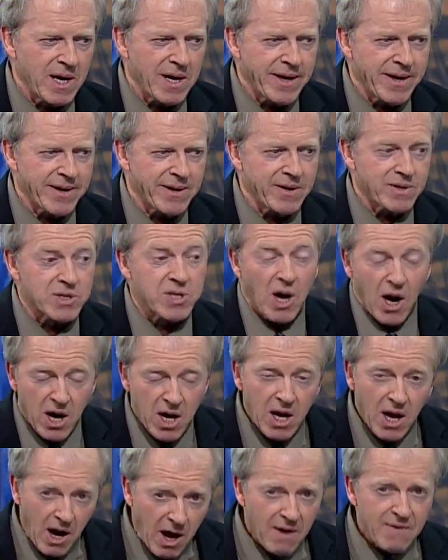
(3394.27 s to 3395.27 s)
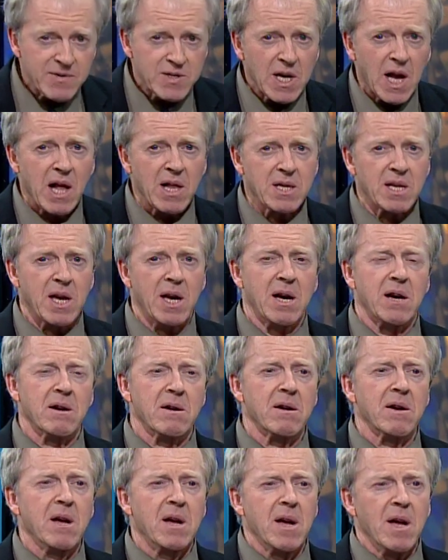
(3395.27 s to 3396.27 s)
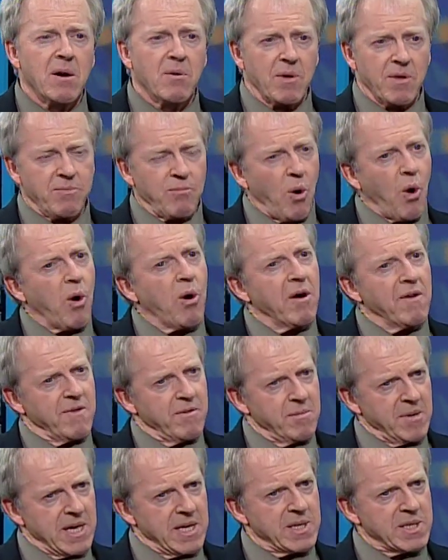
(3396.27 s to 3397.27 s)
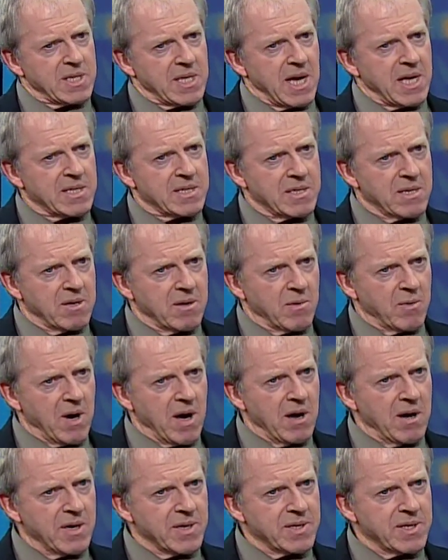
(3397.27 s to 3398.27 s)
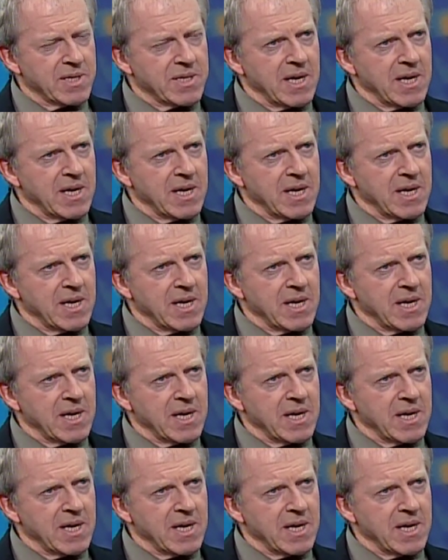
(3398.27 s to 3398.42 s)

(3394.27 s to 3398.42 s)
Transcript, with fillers: You're starting off childcare with more of a means tested awareness.